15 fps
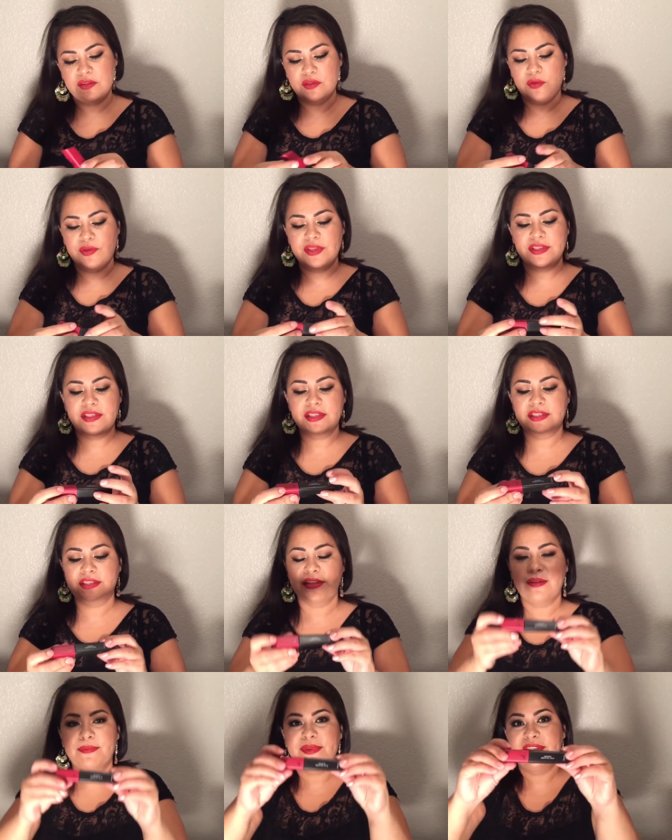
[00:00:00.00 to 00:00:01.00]
So this is
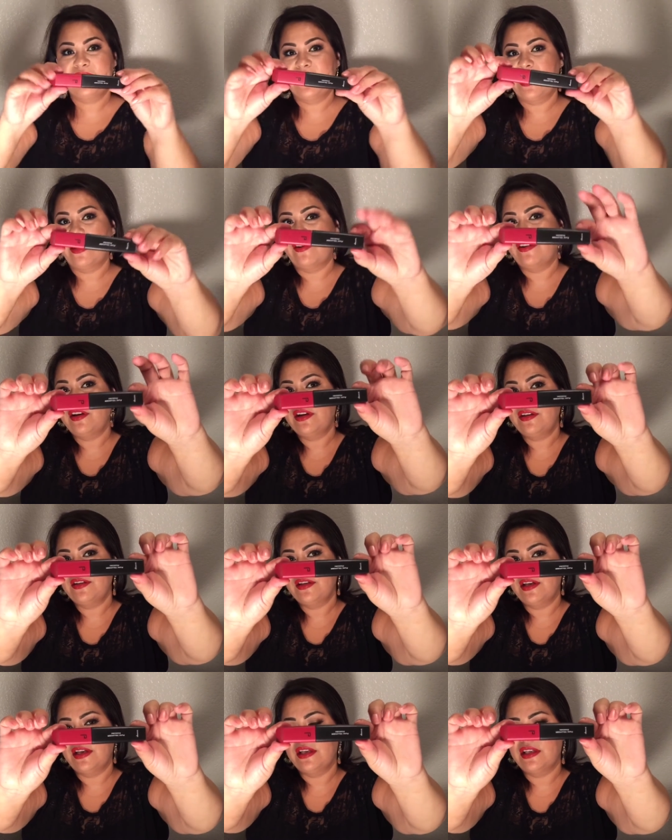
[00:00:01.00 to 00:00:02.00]
the mascara
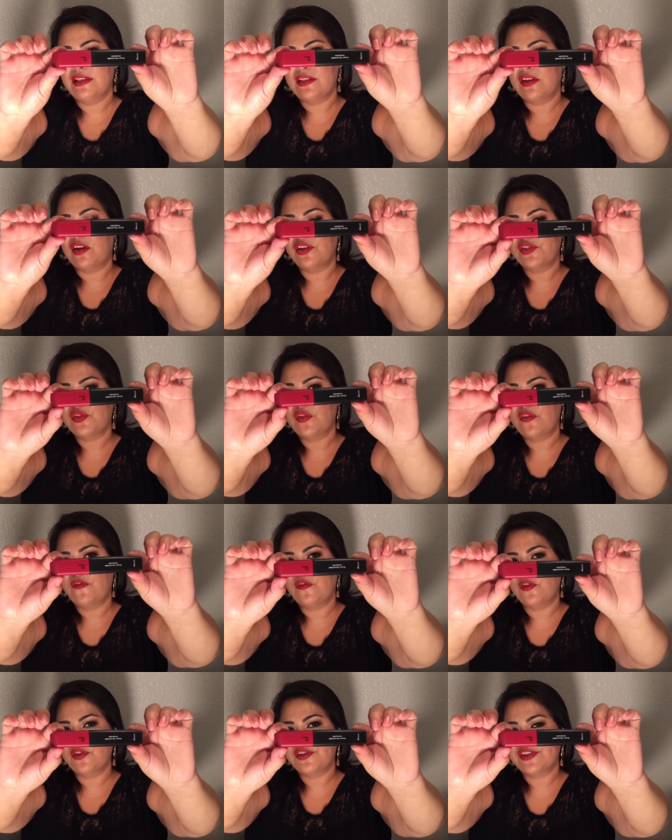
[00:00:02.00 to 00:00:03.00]
and it's also a
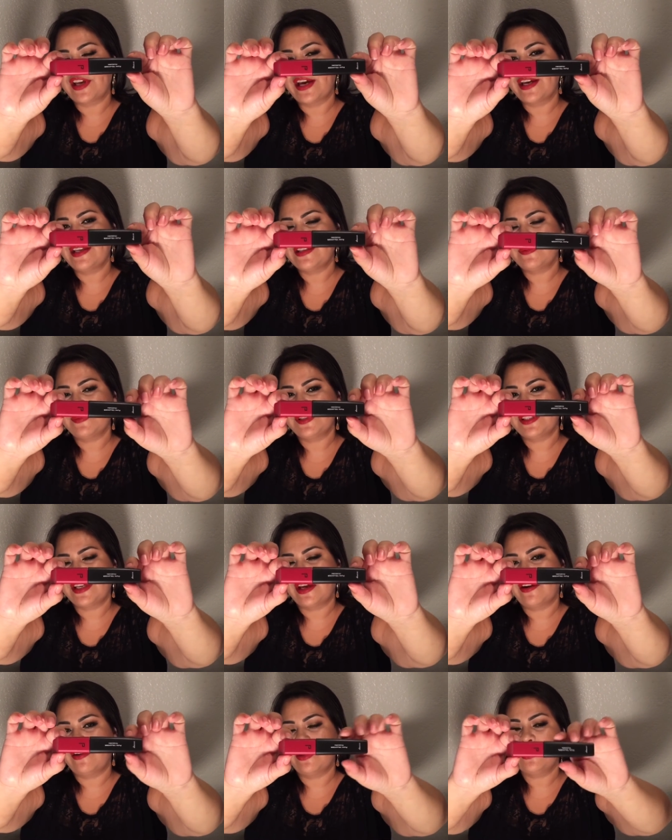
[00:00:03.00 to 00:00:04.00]
full size
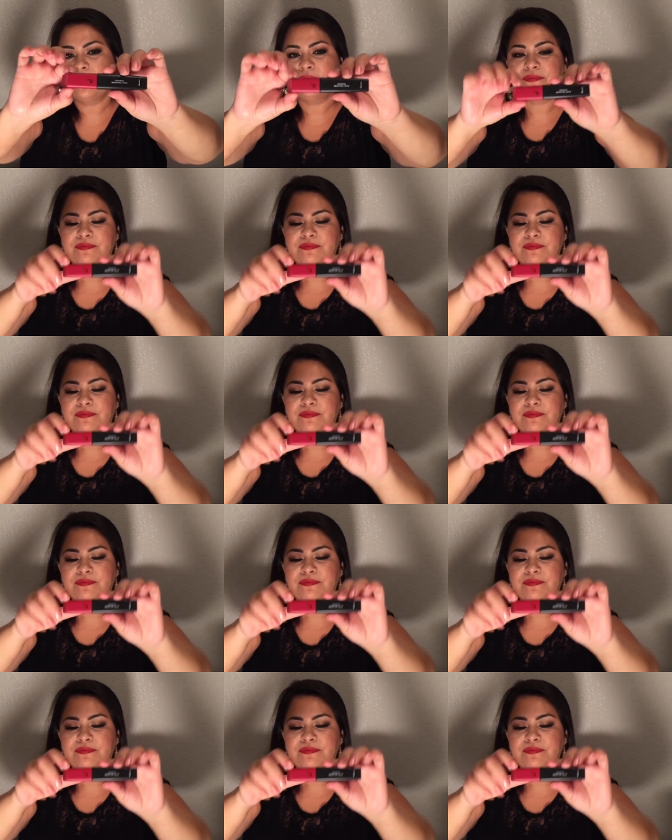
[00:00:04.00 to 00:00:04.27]
mascara.